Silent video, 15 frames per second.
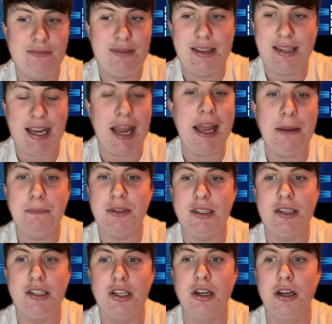
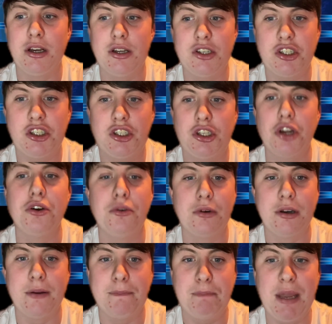tipped to
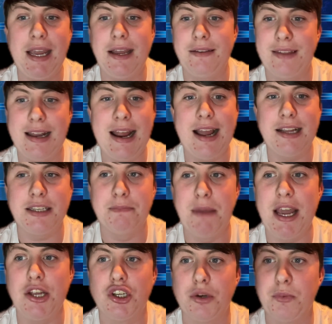soon be the next
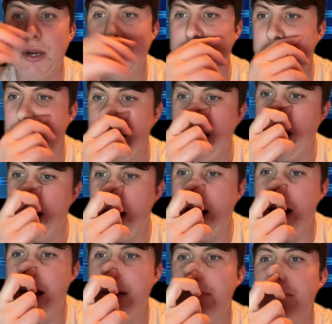major winner,
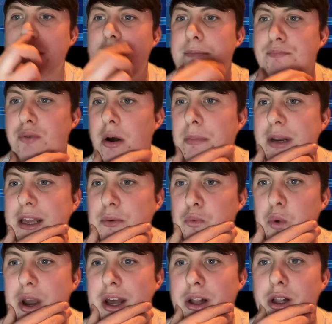and probably
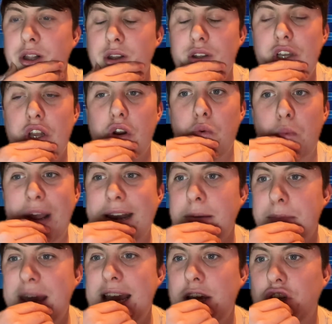will, win a
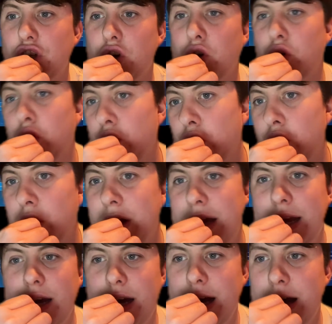major or
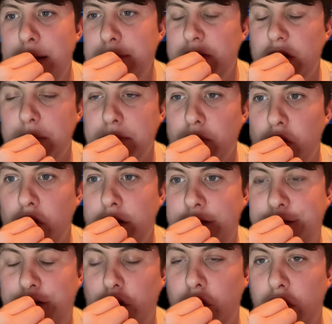some more
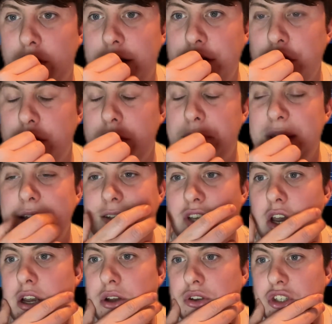floor and European
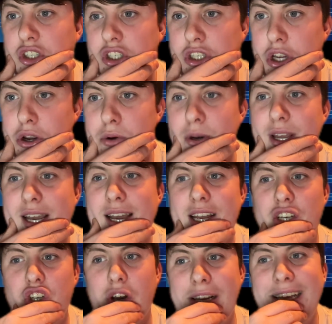titles soon.
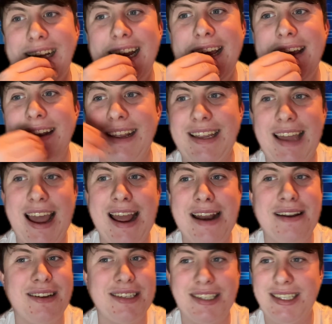Johnny Clayton,
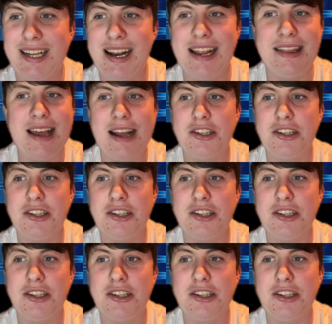again, still in that